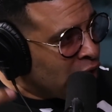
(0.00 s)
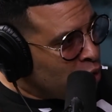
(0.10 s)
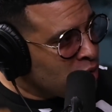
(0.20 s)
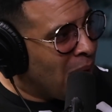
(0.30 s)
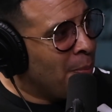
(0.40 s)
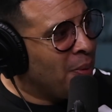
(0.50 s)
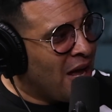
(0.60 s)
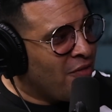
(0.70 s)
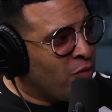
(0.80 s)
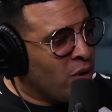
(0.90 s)
and use my
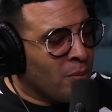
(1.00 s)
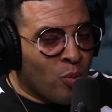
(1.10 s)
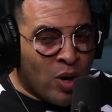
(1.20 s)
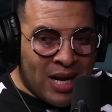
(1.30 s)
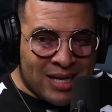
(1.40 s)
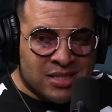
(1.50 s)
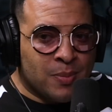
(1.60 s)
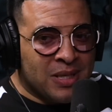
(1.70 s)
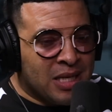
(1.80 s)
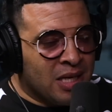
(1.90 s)
platform. One has
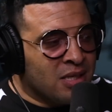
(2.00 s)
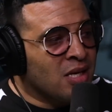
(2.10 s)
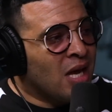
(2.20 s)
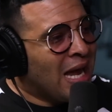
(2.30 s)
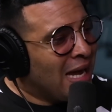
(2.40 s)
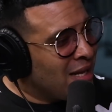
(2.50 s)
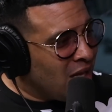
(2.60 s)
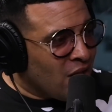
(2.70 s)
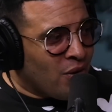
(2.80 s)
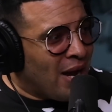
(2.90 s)
to be kids, and
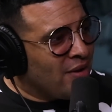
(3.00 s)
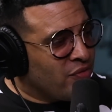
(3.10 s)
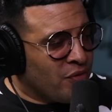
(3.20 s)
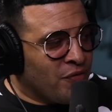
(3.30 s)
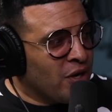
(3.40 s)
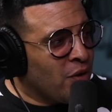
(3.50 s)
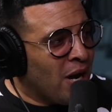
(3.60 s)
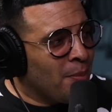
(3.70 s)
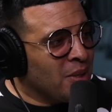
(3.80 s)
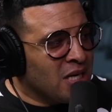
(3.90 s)
the other I have to
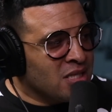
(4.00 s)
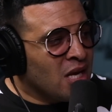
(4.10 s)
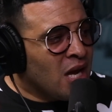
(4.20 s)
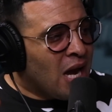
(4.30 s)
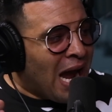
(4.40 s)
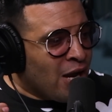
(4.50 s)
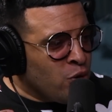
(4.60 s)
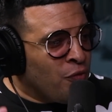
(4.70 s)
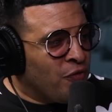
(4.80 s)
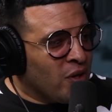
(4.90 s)
figure out because I
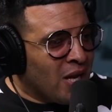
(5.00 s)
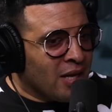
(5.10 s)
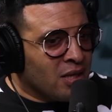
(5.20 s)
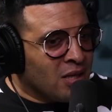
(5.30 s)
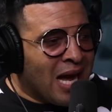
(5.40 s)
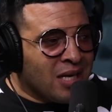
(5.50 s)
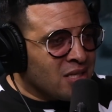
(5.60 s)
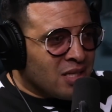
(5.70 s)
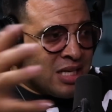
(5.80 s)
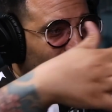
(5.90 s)
do feel like God
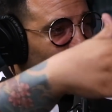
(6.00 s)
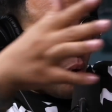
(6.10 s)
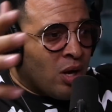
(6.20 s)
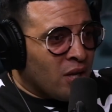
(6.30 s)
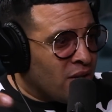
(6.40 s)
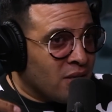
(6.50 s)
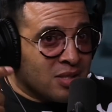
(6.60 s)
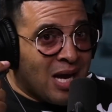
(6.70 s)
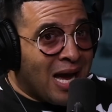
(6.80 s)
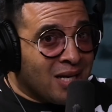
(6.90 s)
doesn't give you all of
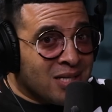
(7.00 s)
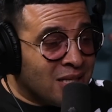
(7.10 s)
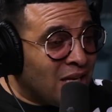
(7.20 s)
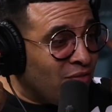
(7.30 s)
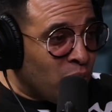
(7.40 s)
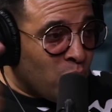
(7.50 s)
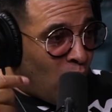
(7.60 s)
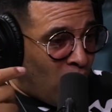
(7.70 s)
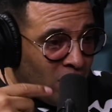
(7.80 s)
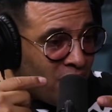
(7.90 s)
this. God doesn't give
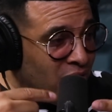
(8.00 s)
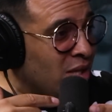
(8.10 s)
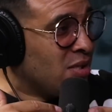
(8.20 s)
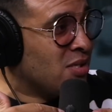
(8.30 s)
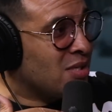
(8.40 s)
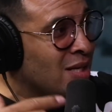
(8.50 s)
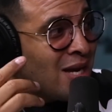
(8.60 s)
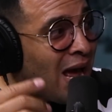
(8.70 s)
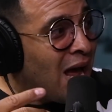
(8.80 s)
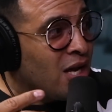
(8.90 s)
you all of this to
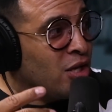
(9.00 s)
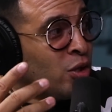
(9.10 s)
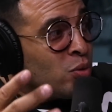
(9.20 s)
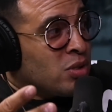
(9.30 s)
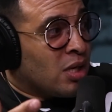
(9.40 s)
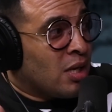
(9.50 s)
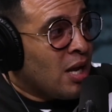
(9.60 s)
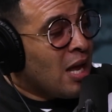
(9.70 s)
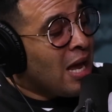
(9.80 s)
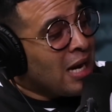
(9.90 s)
not use it.
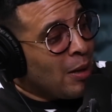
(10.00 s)
Mm -hmm.